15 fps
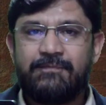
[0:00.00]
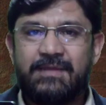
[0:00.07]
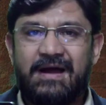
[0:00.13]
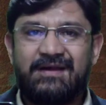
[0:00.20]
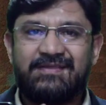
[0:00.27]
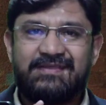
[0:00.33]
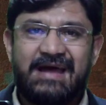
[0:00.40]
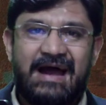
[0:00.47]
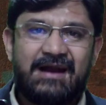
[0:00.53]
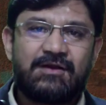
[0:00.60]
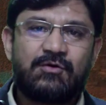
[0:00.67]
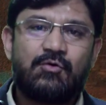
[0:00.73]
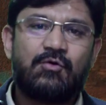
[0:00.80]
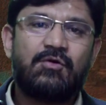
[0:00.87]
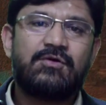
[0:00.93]
and
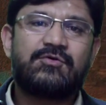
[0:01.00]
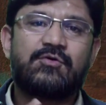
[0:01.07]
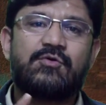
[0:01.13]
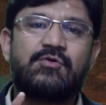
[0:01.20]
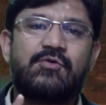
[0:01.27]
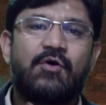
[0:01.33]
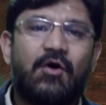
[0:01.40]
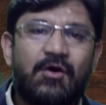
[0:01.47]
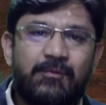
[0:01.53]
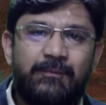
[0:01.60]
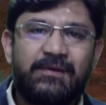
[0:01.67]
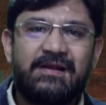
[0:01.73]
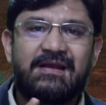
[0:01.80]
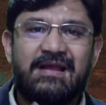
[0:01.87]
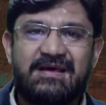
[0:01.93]
that goal should not
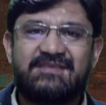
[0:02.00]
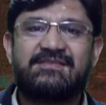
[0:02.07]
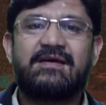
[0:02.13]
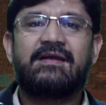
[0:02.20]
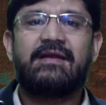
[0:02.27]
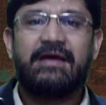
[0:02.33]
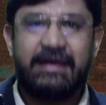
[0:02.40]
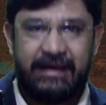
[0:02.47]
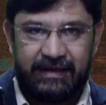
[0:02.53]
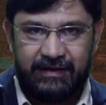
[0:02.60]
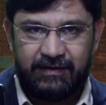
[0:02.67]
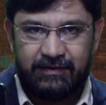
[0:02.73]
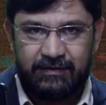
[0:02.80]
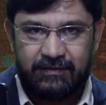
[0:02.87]
be less than A.